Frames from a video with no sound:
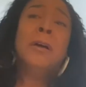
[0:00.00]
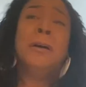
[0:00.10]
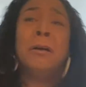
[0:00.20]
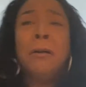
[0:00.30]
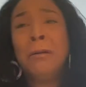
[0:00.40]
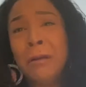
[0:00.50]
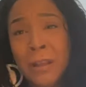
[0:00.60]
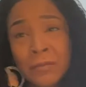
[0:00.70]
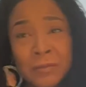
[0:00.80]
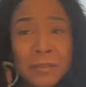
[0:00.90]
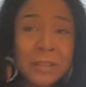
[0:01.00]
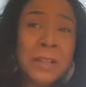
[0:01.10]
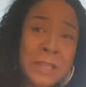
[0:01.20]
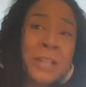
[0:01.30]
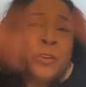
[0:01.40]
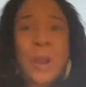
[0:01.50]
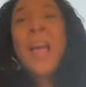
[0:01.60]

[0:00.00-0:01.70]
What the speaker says: and then you,